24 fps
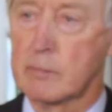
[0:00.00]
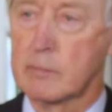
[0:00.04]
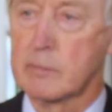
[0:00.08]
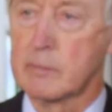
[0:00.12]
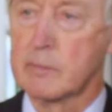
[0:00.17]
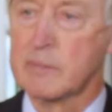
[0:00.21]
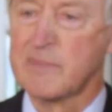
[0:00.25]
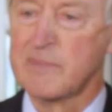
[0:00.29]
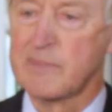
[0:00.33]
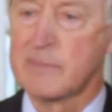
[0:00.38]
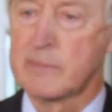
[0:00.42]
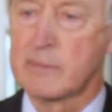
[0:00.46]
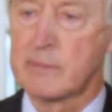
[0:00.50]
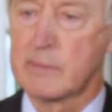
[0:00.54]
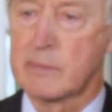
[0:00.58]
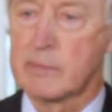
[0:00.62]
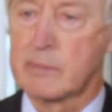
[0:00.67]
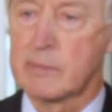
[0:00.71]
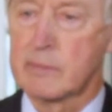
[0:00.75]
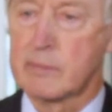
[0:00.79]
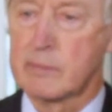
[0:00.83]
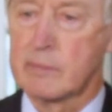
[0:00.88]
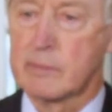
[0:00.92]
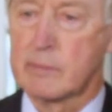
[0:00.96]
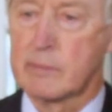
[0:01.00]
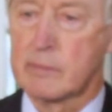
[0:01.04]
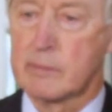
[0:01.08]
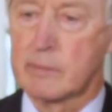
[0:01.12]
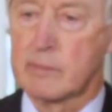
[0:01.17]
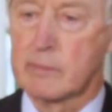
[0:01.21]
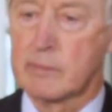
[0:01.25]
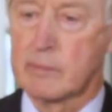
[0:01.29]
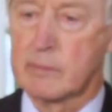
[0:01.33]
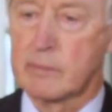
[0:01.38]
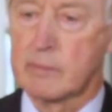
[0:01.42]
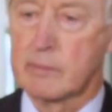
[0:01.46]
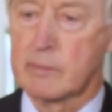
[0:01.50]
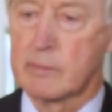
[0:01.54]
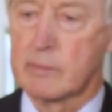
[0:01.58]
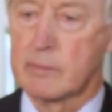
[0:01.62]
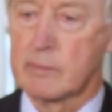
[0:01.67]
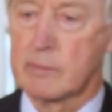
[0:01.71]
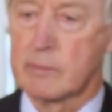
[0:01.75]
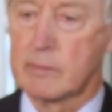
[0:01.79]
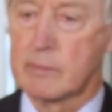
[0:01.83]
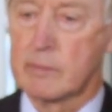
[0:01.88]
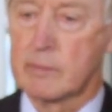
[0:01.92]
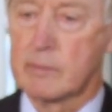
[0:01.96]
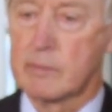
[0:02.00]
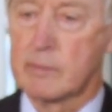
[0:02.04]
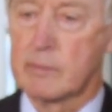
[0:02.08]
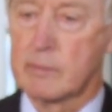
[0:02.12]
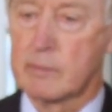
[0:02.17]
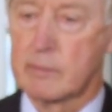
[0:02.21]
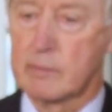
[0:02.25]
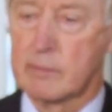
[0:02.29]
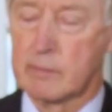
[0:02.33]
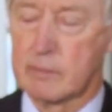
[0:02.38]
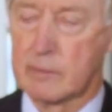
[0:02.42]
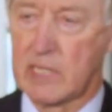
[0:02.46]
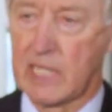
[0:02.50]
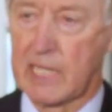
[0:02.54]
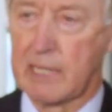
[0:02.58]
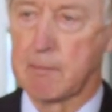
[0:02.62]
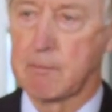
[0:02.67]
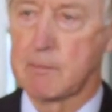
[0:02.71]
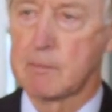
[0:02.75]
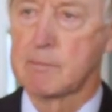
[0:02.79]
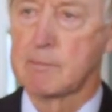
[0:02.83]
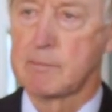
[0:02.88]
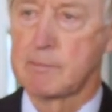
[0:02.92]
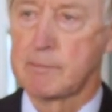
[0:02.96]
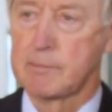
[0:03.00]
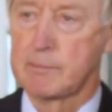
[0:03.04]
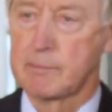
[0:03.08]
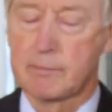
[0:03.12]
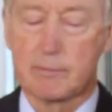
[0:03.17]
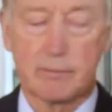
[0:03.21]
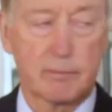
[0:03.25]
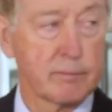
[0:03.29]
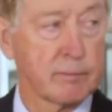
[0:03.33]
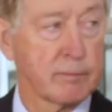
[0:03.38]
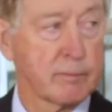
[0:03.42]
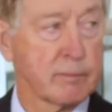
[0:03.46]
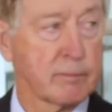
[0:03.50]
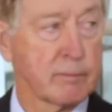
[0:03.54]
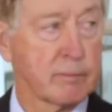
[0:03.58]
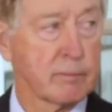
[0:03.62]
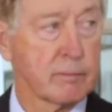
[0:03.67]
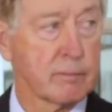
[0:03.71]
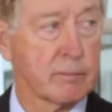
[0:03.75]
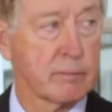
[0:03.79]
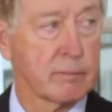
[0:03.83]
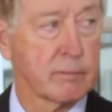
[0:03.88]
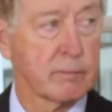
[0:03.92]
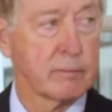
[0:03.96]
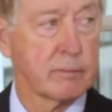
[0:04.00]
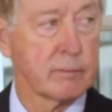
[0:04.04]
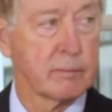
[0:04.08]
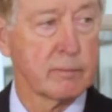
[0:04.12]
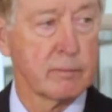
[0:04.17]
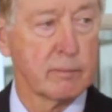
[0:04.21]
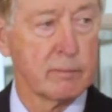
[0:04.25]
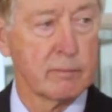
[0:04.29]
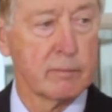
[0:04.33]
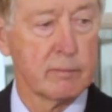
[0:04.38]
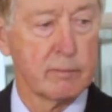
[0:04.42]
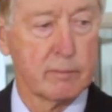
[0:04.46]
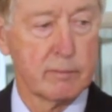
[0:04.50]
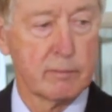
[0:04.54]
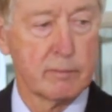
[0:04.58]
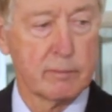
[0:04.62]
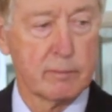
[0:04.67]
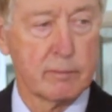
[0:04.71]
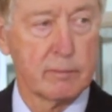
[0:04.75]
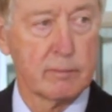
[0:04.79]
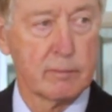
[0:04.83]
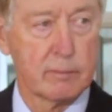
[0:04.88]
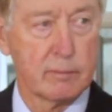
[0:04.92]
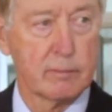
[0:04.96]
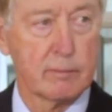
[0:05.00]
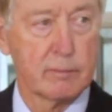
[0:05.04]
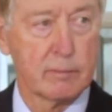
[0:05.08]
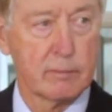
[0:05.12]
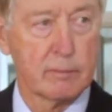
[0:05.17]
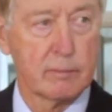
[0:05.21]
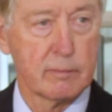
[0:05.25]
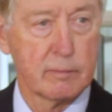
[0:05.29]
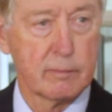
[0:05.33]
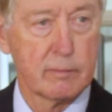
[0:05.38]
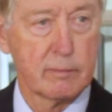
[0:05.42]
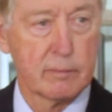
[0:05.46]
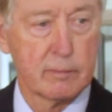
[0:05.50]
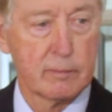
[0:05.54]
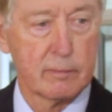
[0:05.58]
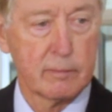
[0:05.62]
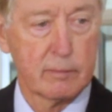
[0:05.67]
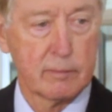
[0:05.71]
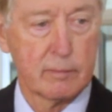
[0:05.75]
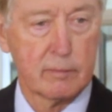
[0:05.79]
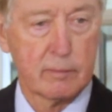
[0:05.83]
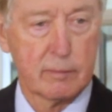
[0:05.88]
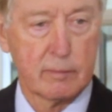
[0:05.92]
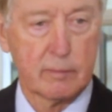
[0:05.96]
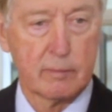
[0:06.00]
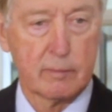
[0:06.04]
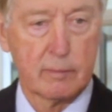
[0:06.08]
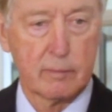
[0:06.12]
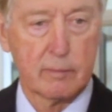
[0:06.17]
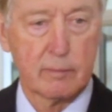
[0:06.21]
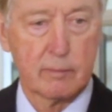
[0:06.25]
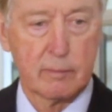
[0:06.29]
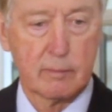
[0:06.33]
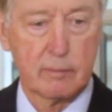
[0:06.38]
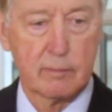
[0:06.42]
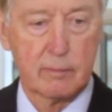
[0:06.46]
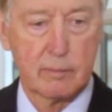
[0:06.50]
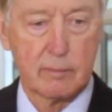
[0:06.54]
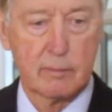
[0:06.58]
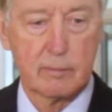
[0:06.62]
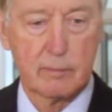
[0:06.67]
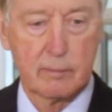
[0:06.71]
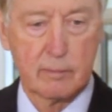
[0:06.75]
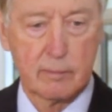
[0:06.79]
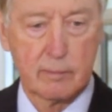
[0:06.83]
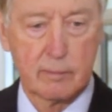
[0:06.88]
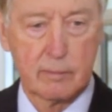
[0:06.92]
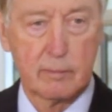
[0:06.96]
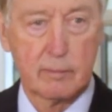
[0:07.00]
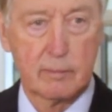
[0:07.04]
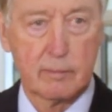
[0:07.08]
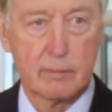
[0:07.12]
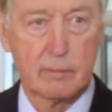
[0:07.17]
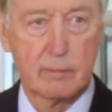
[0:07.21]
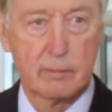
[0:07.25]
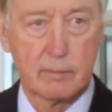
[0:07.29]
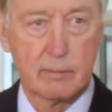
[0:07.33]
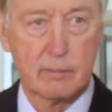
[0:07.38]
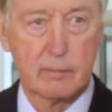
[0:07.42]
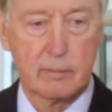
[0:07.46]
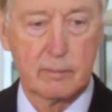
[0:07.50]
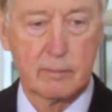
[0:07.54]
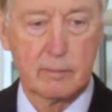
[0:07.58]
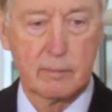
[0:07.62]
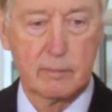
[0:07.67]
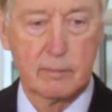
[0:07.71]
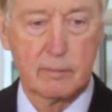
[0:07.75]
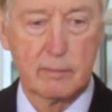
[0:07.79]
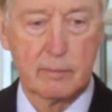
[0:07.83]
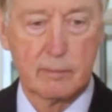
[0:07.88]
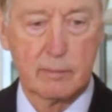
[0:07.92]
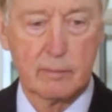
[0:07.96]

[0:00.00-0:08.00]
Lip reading: No words are spoken by the person on screen.